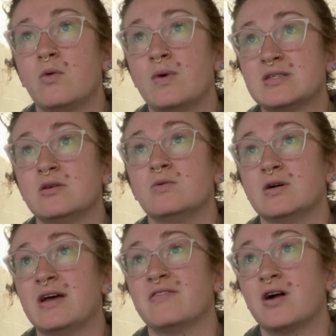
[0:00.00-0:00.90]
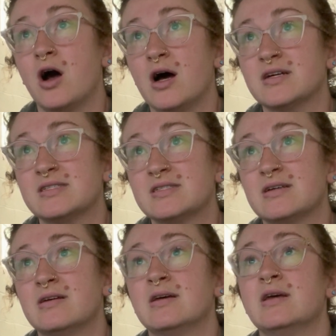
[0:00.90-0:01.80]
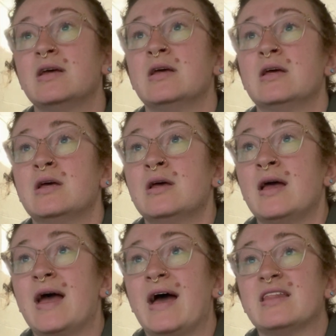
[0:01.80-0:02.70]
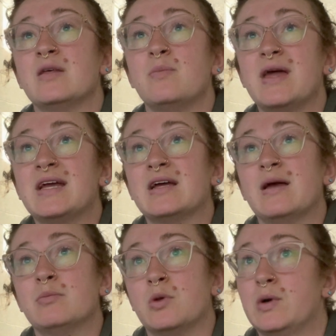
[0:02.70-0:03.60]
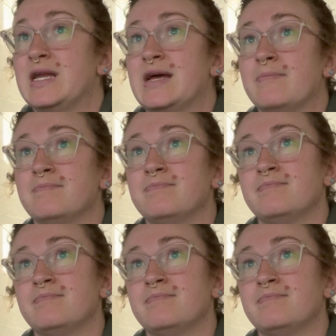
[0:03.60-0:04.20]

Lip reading: Wessel would have cost had the bank employed him.